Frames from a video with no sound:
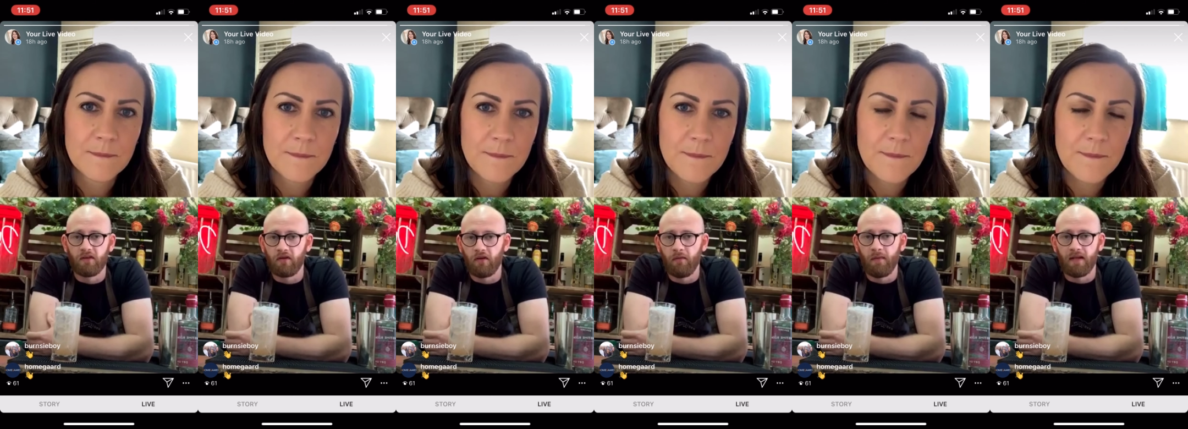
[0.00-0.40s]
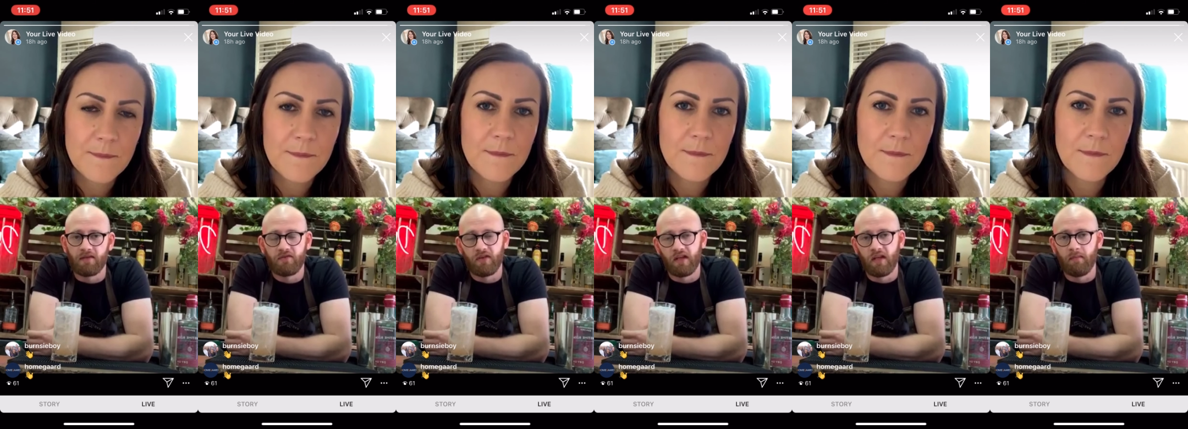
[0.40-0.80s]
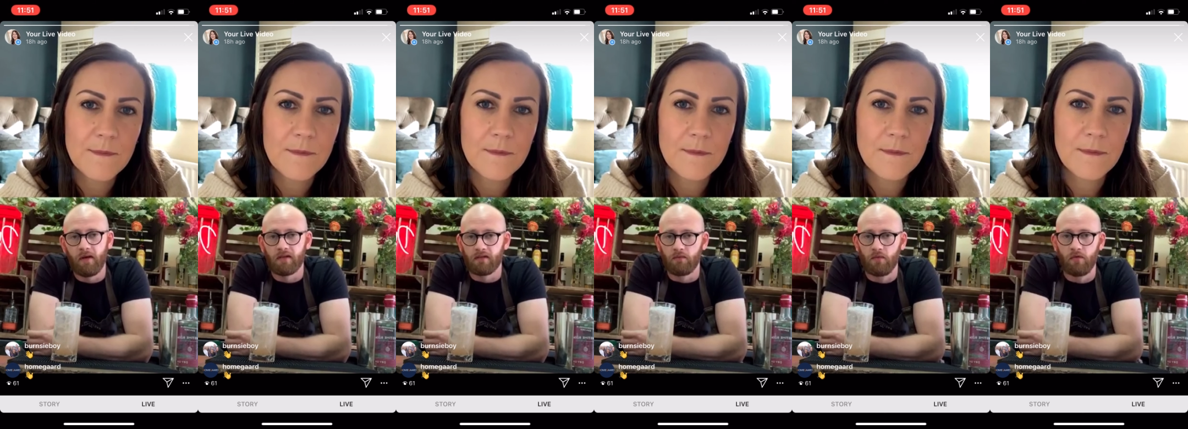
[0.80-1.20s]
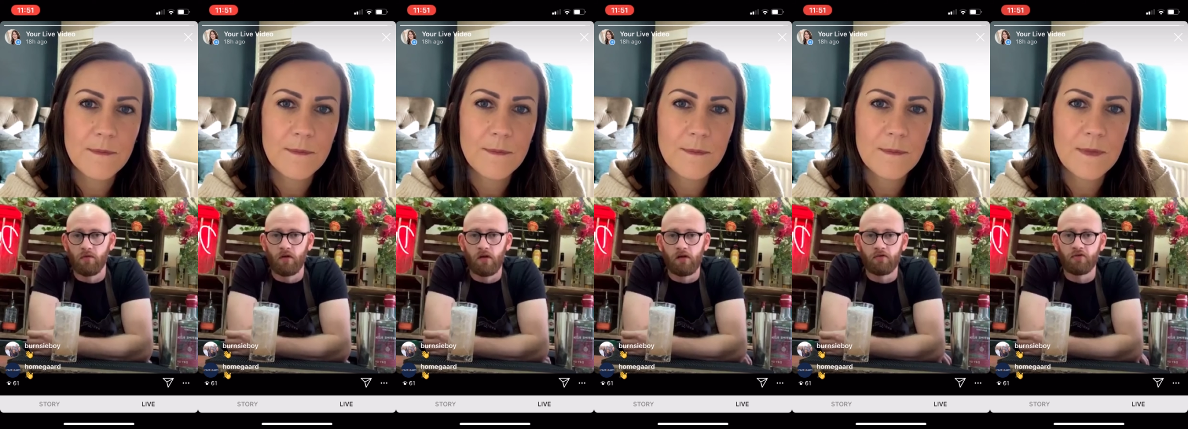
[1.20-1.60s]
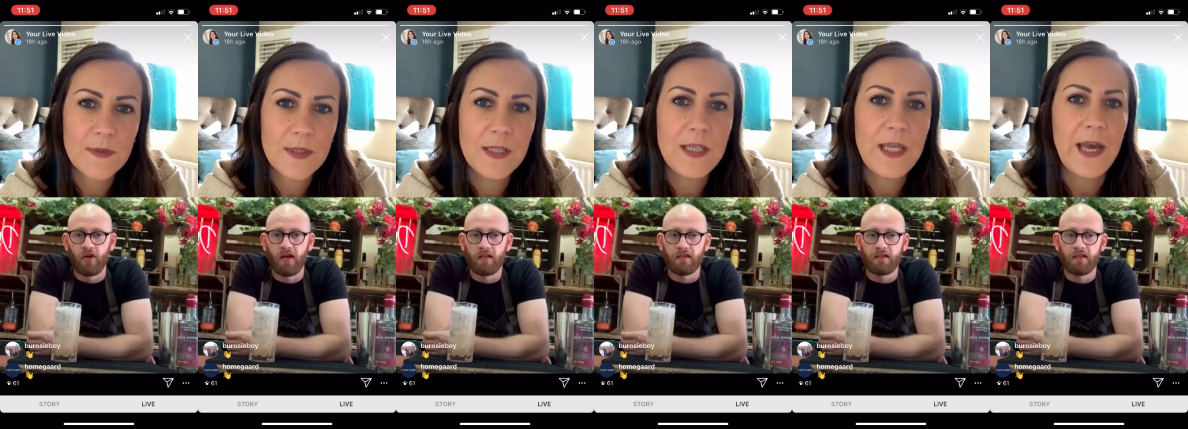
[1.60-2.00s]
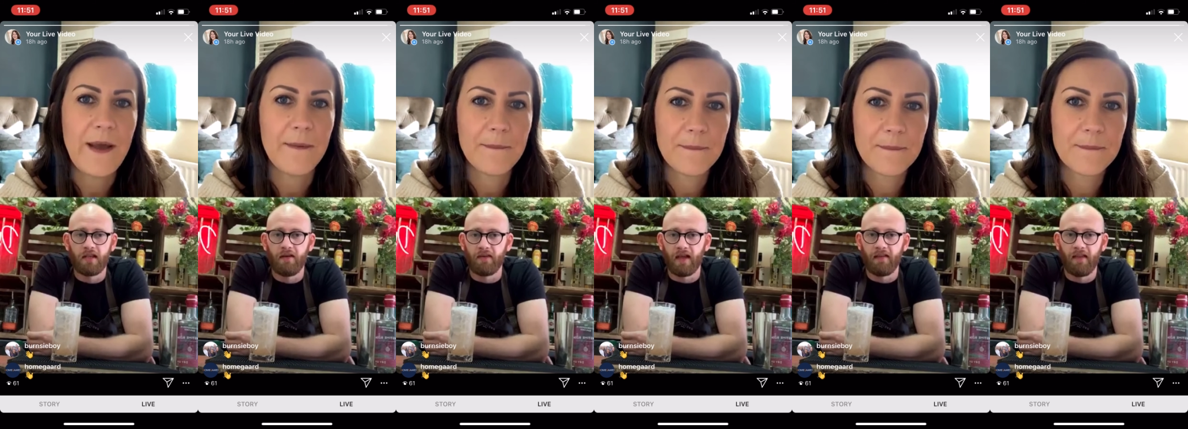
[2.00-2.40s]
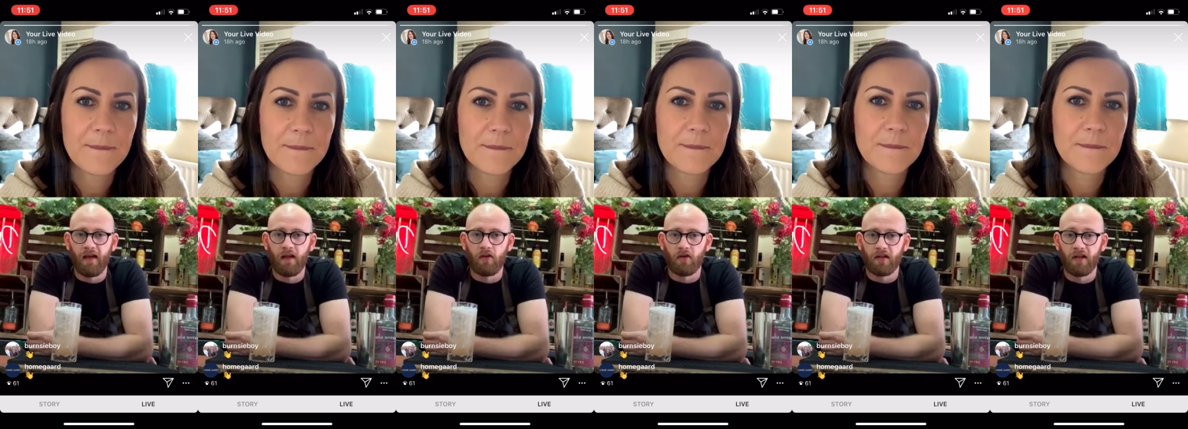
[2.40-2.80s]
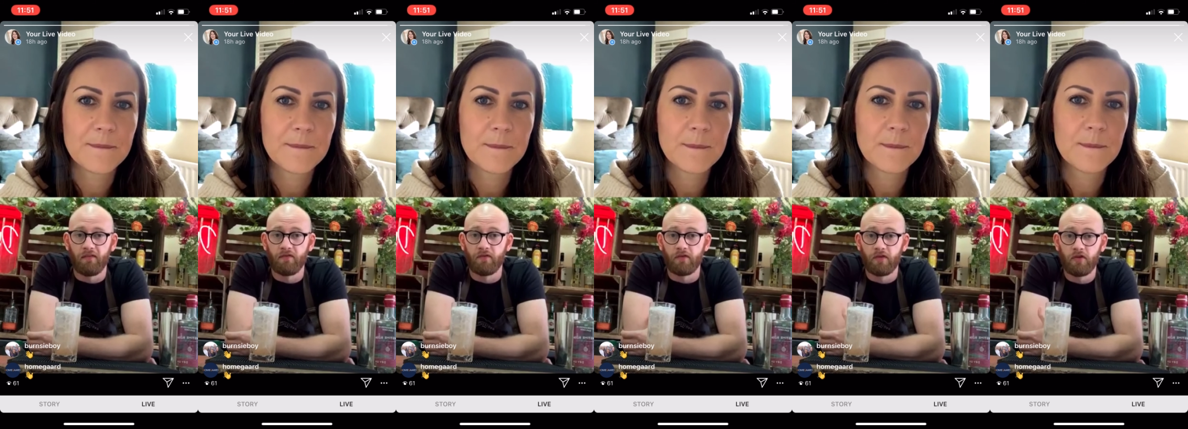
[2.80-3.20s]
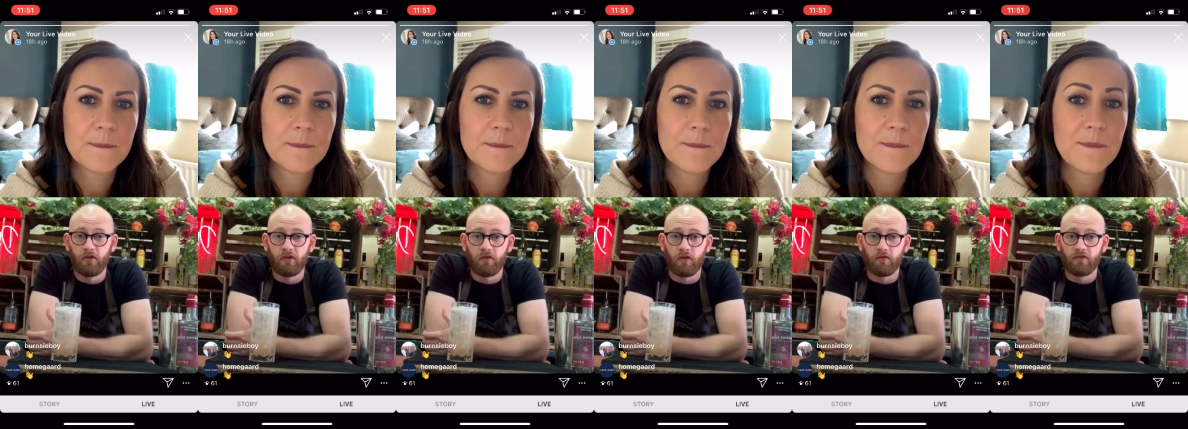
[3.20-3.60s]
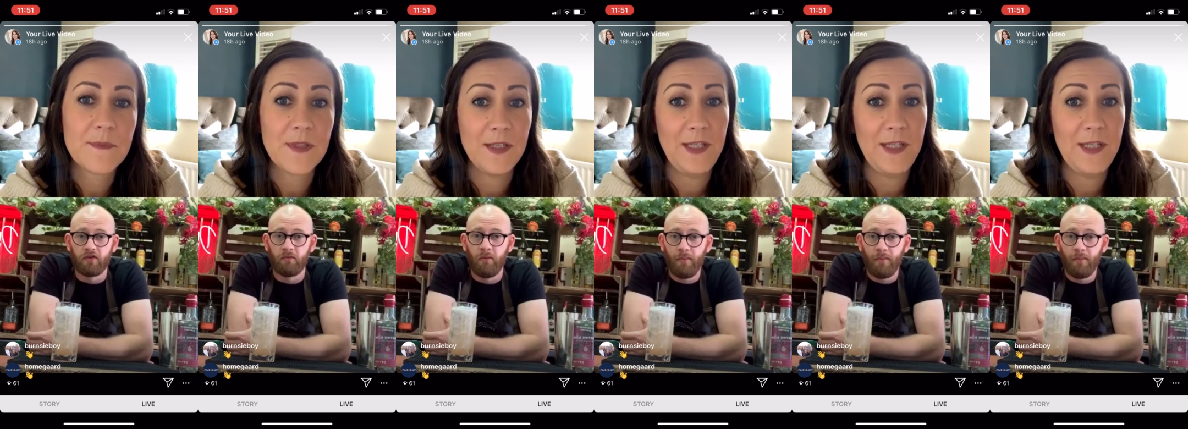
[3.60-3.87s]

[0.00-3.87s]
Speaker 1: I'm answering emails and whatnot. I'm trying to navigate that and looking after a two-year-old, so I'm a bit